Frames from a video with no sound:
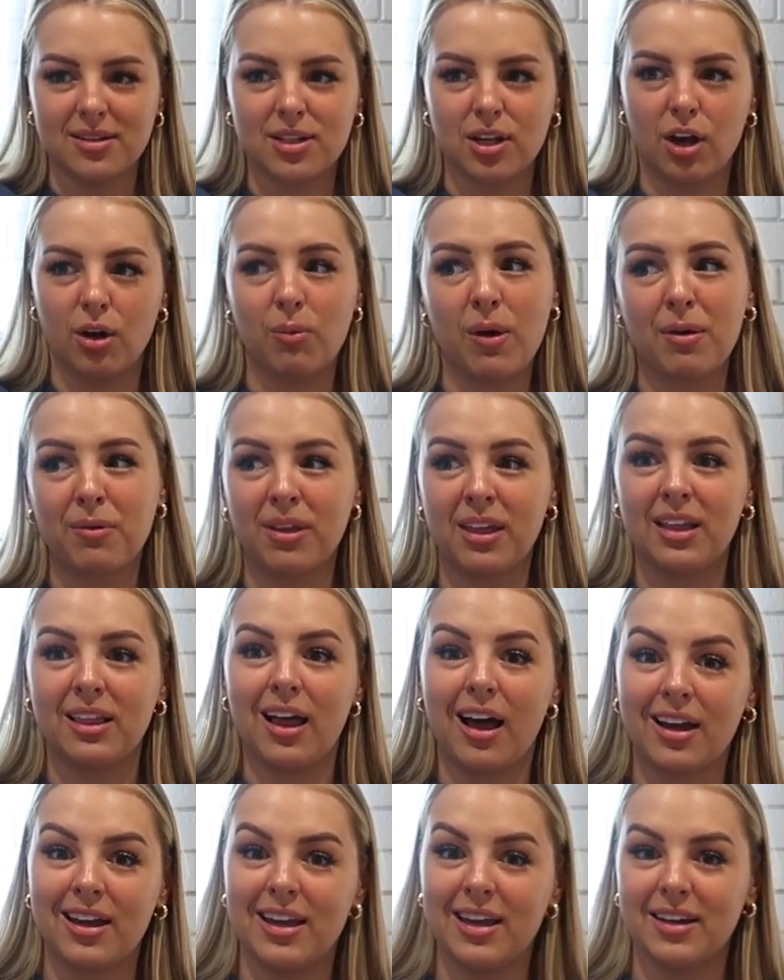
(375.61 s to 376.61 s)
So we're really
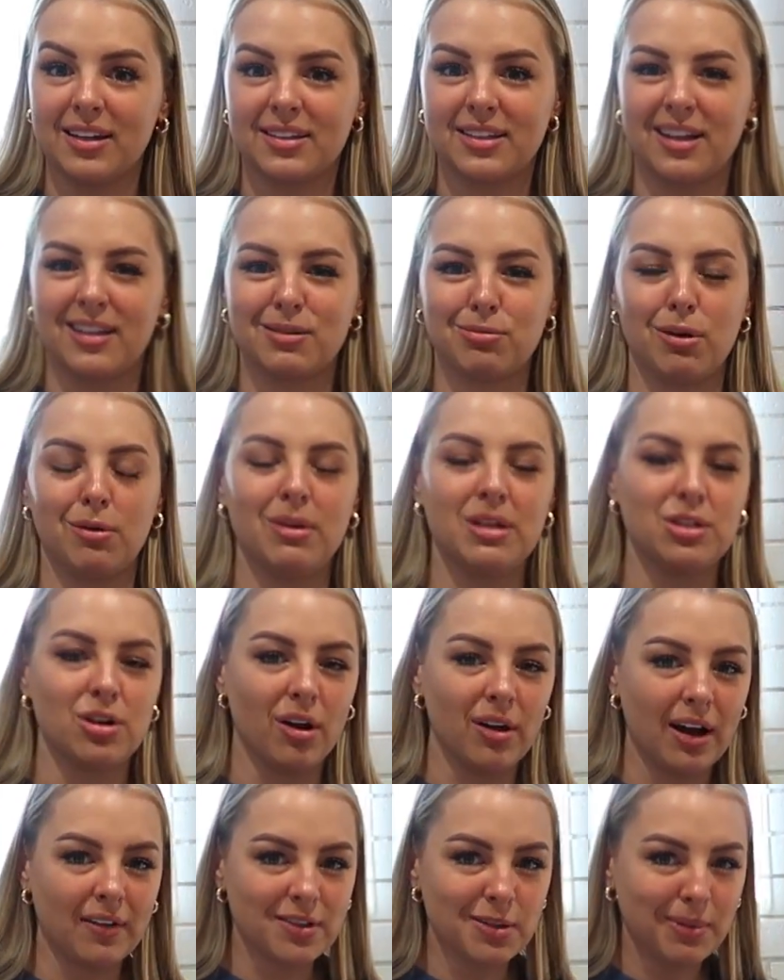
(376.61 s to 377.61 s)
lucky in a sense where we
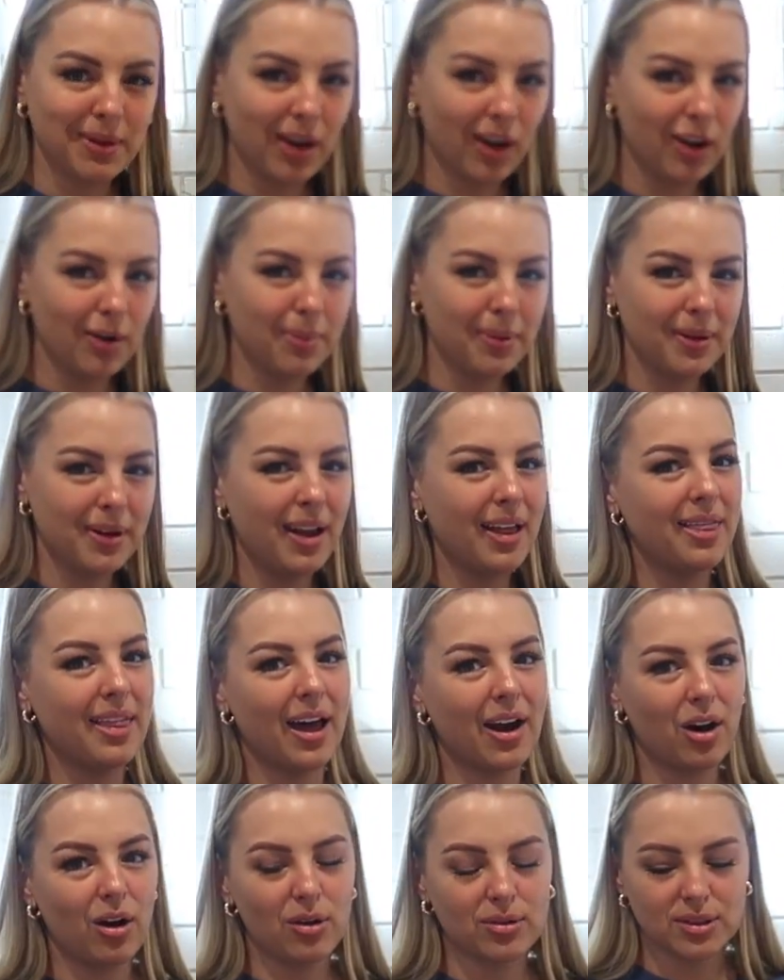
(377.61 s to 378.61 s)
don't have to be open
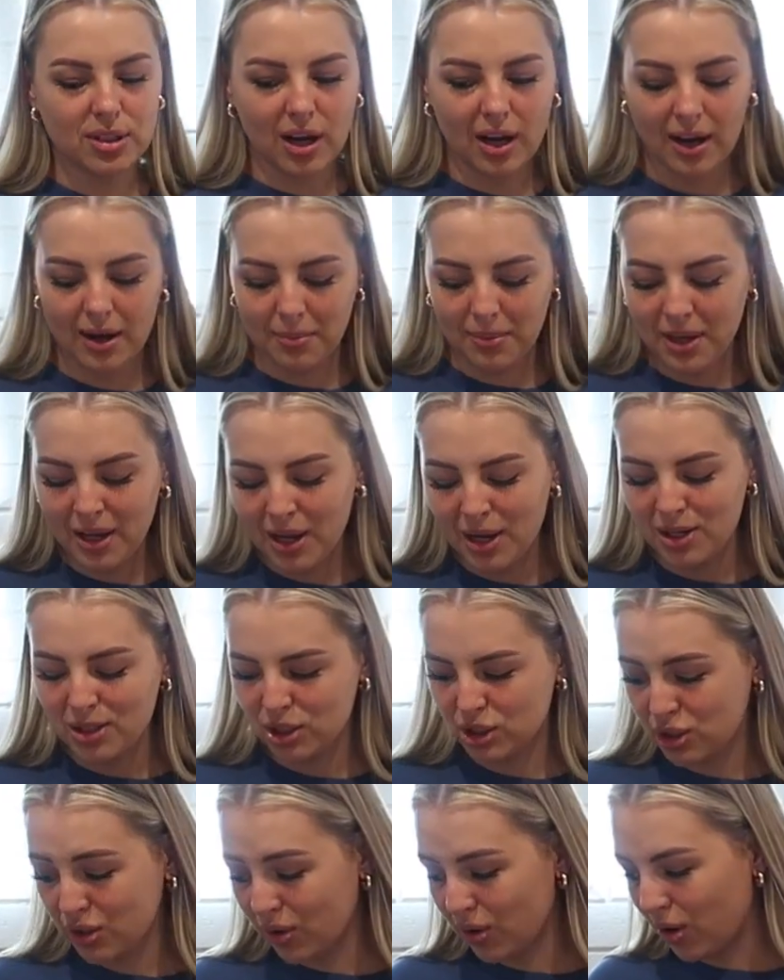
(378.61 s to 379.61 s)
that whole time.
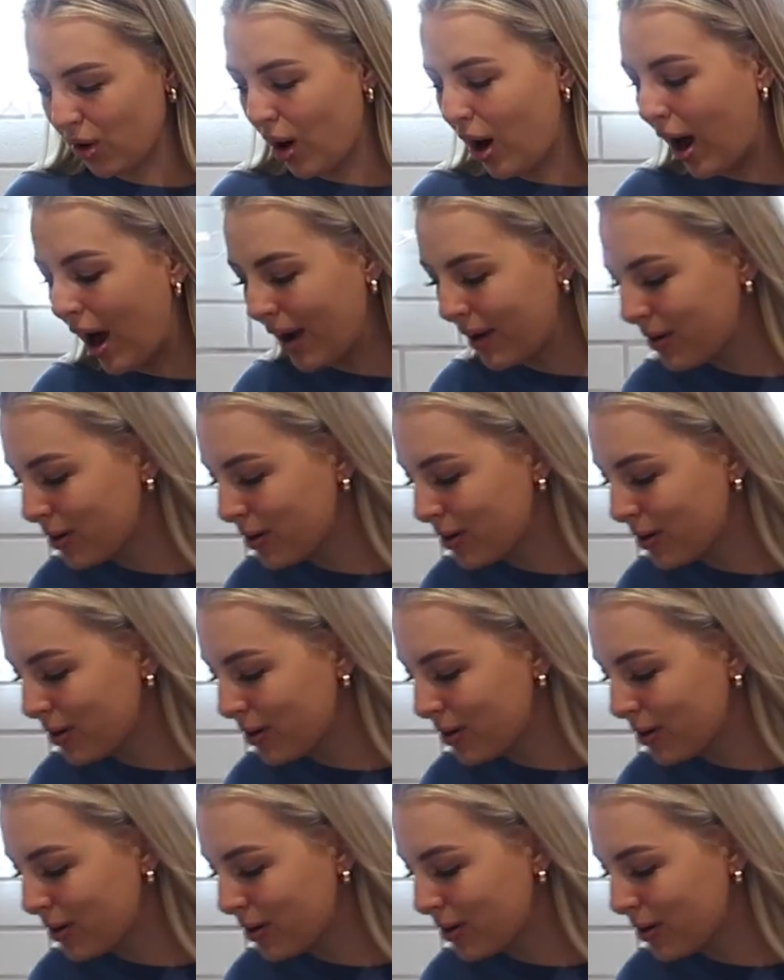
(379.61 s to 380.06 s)
Sure, I